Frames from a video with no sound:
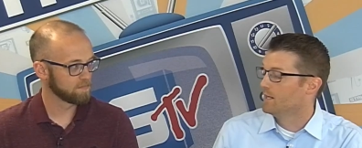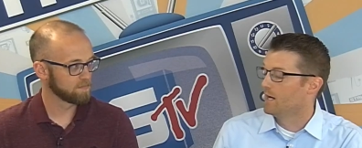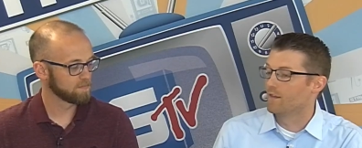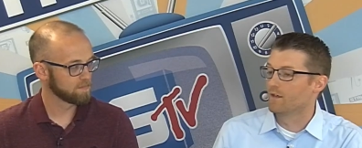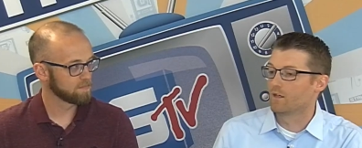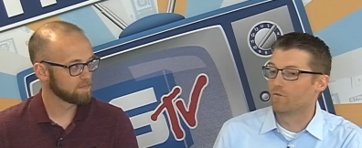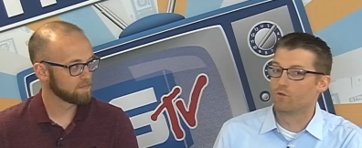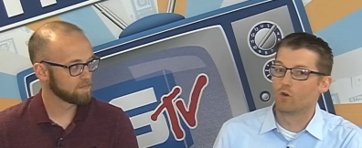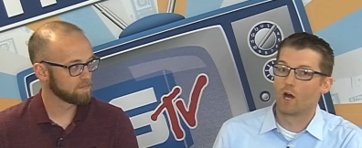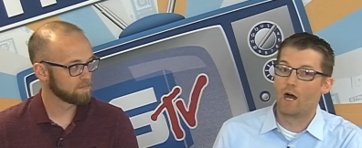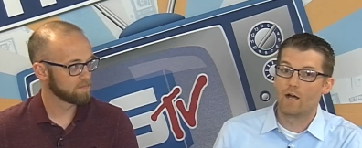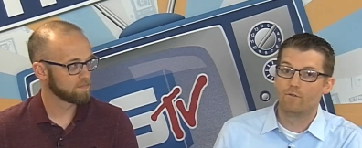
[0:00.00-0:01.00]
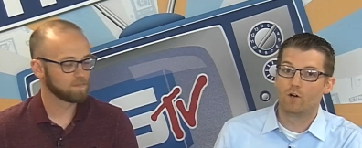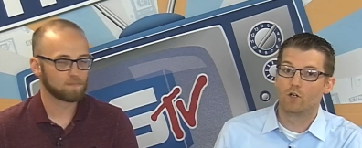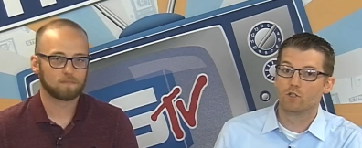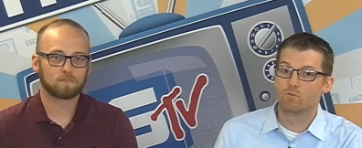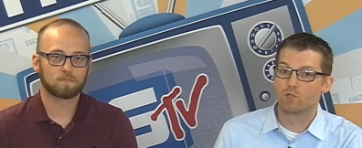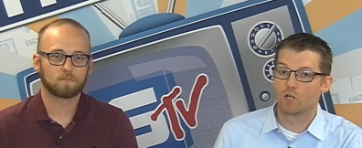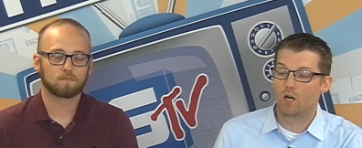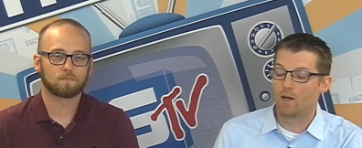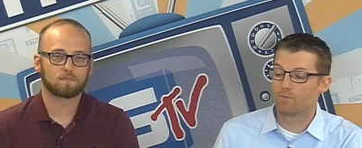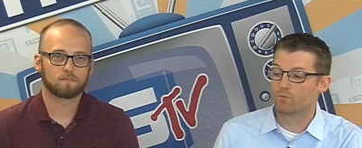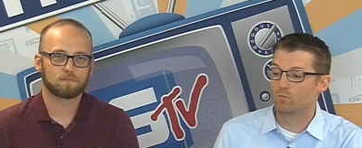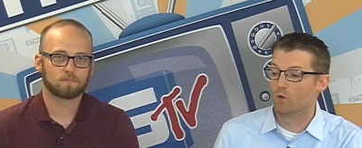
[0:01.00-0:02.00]
Speaker 1: I think if you're a high volume
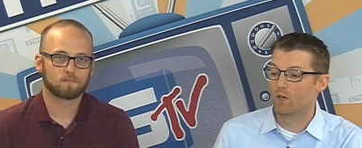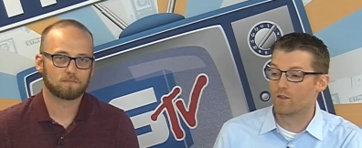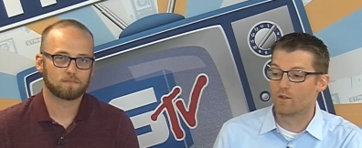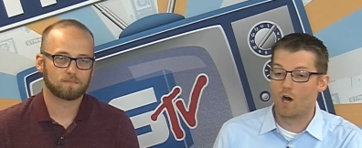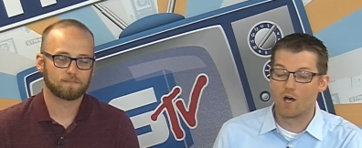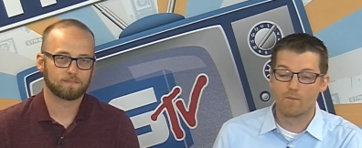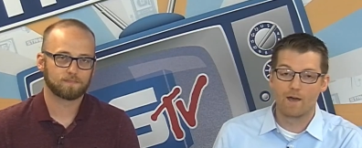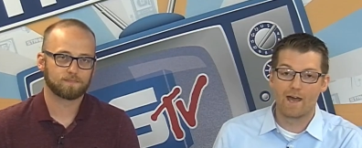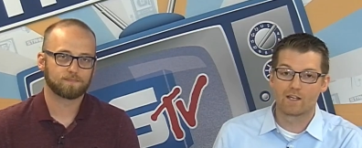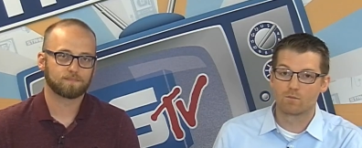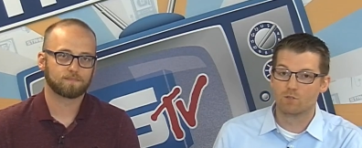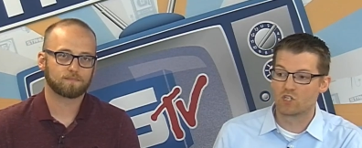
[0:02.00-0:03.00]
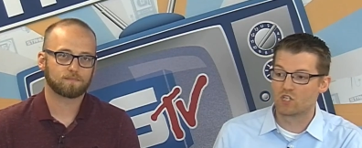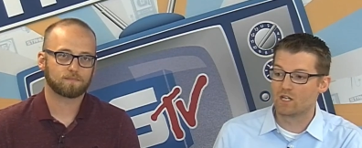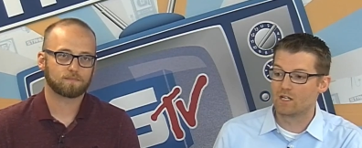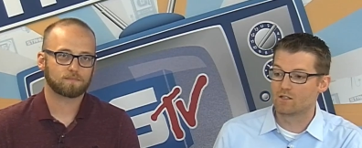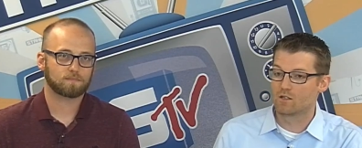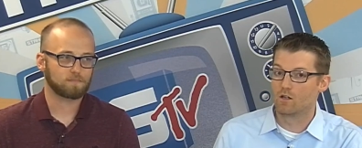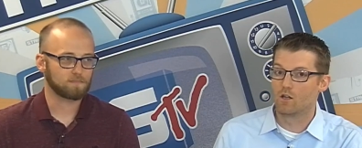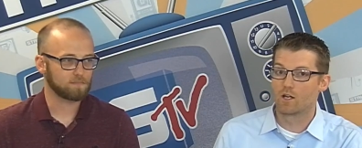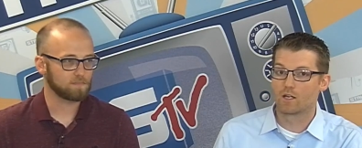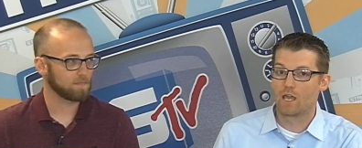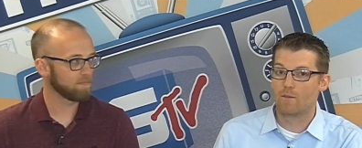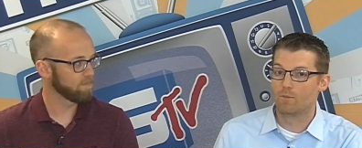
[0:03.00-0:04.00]
shop with automatic machines and a lot
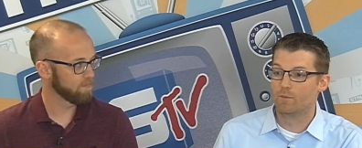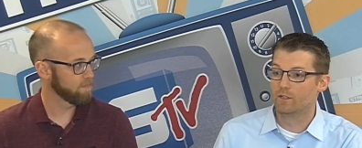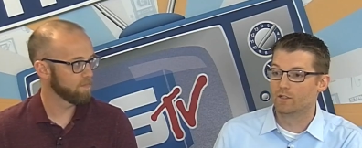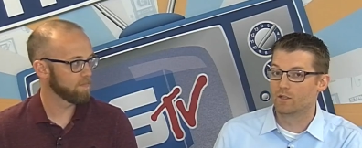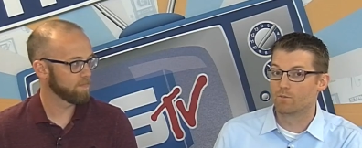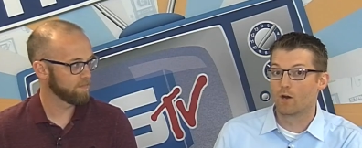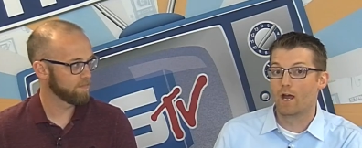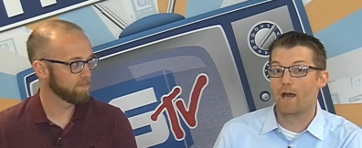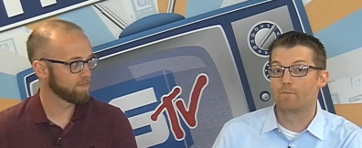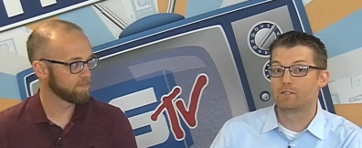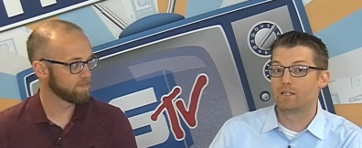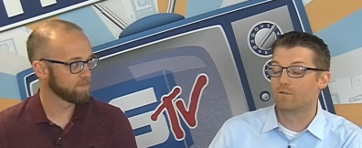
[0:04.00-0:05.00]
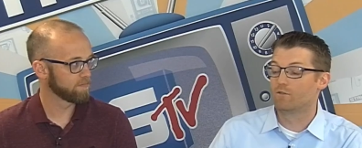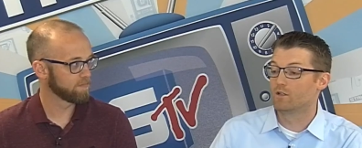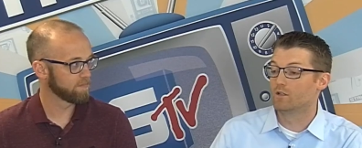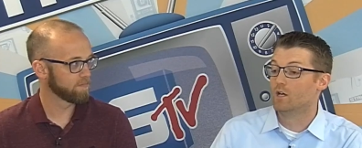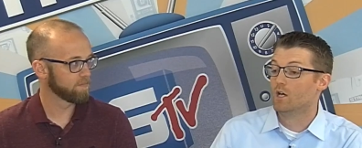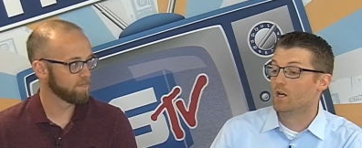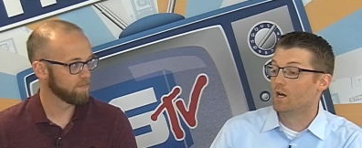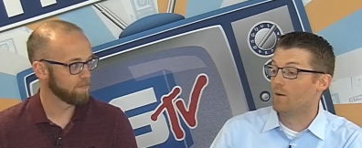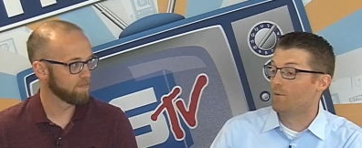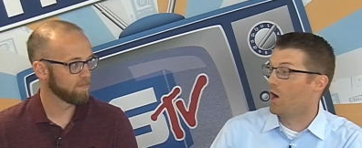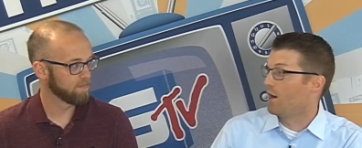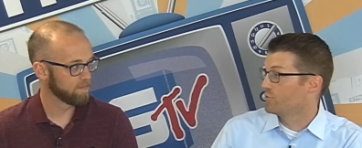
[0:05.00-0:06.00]
of capability, perhaps even
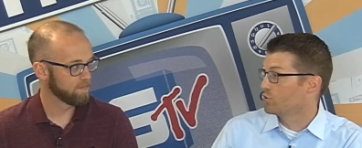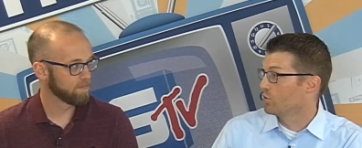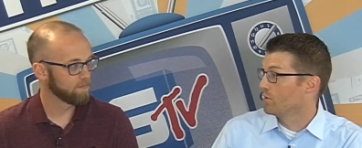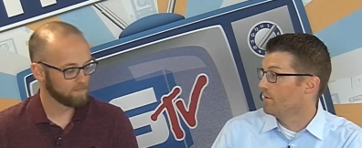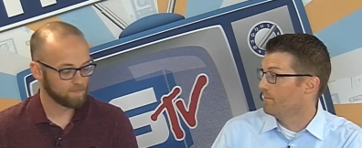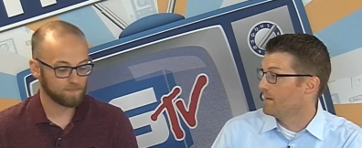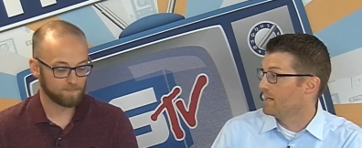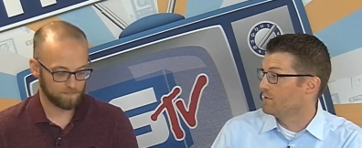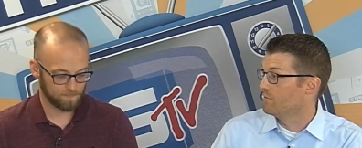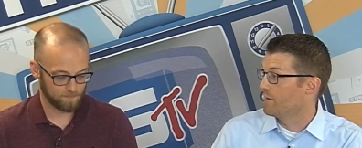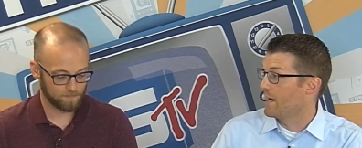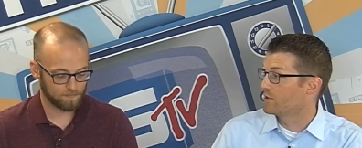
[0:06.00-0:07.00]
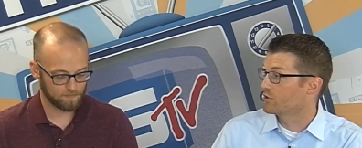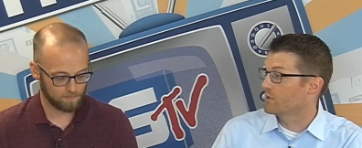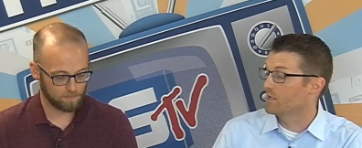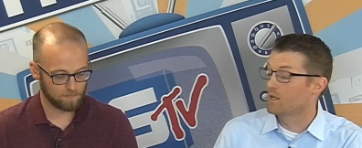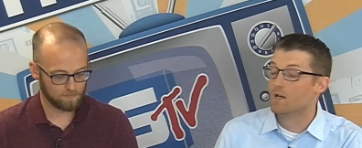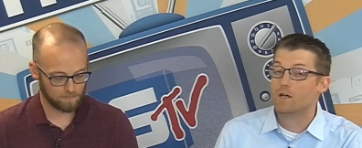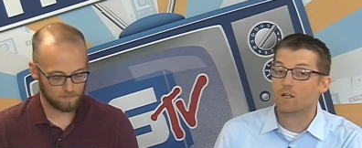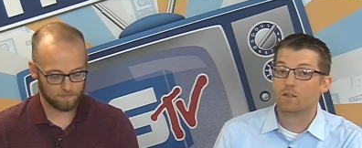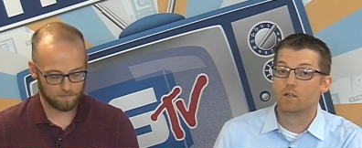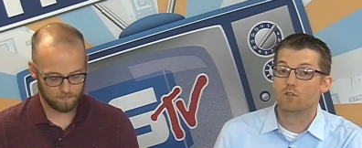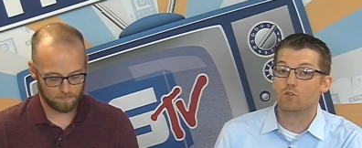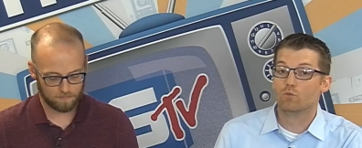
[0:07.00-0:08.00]
offshore manufacturing,
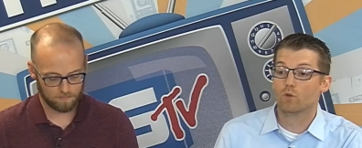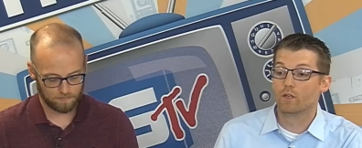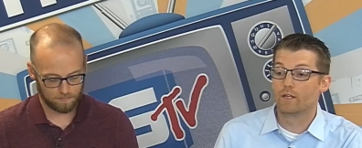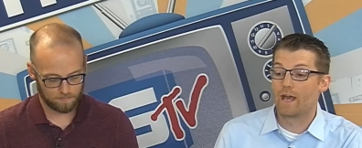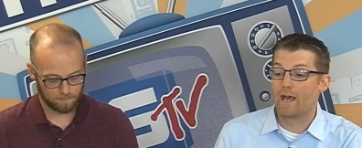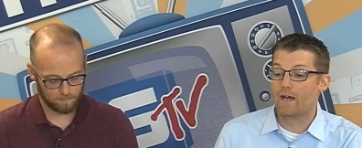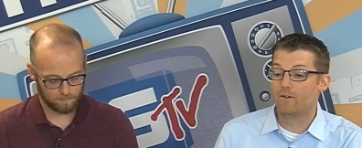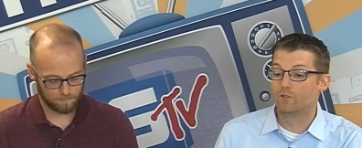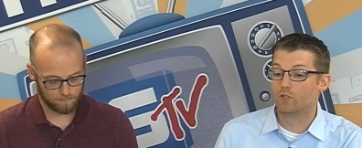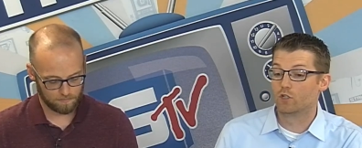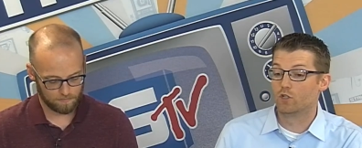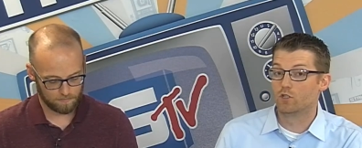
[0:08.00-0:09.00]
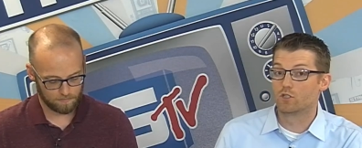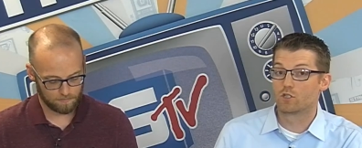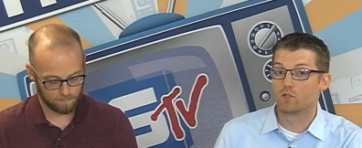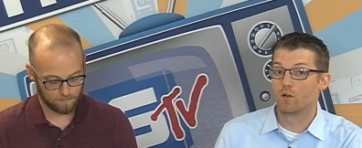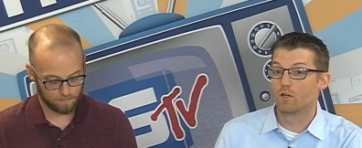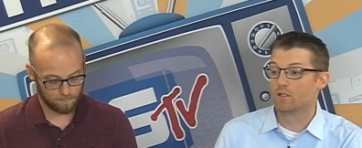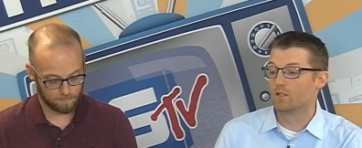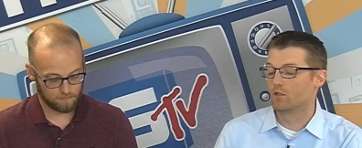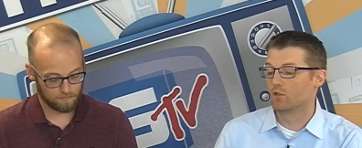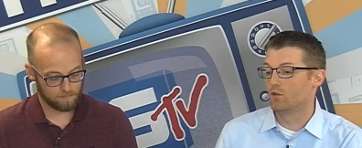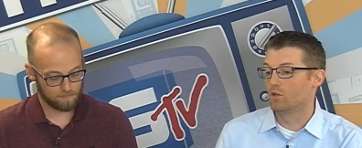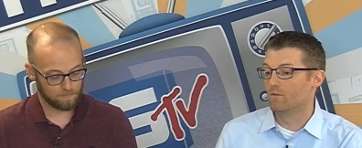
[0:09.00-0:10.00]
then you really have a good start and a
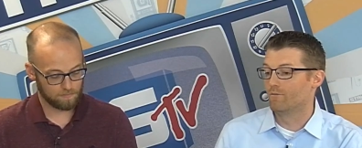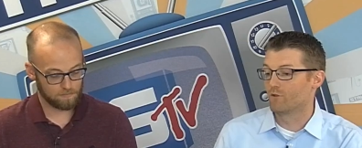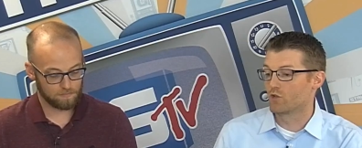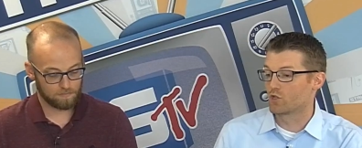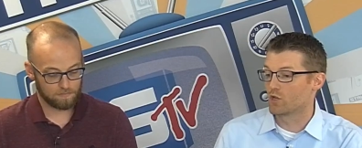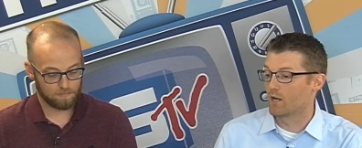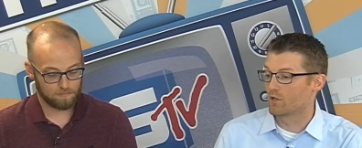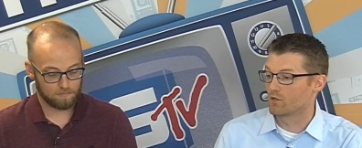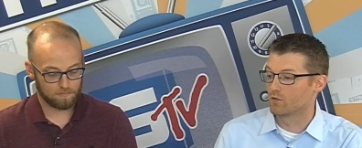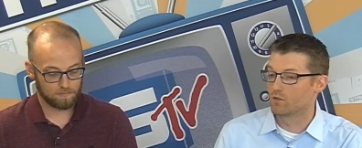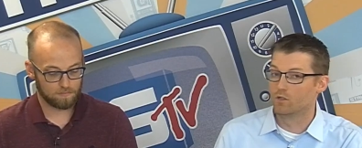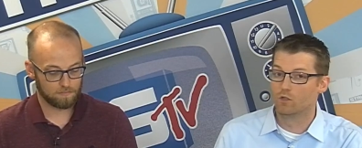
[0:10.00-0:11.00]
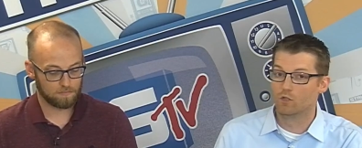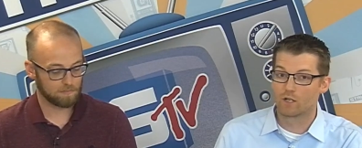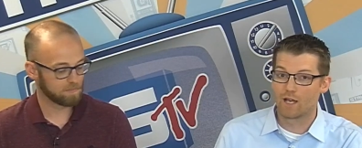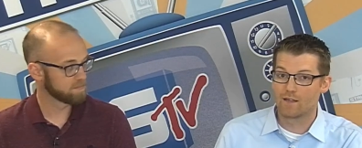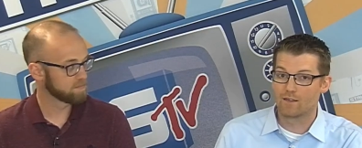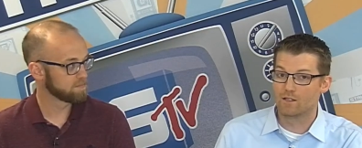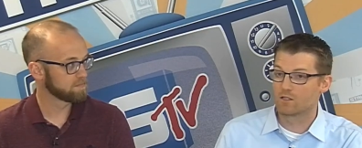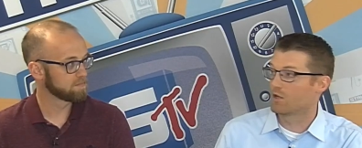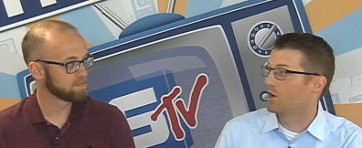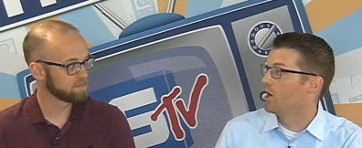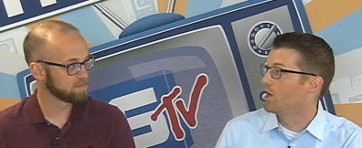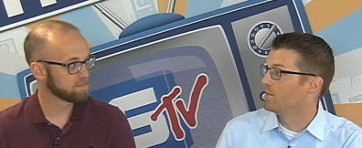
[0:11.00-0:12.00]
good infrastructure to look at this
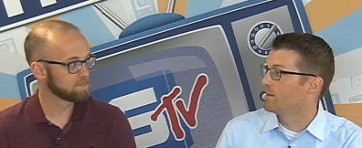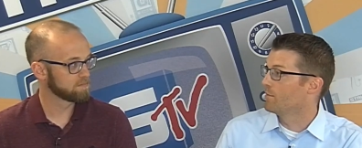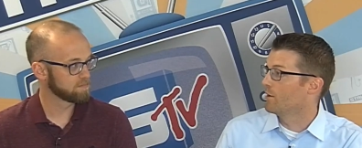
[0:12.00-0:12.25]
economy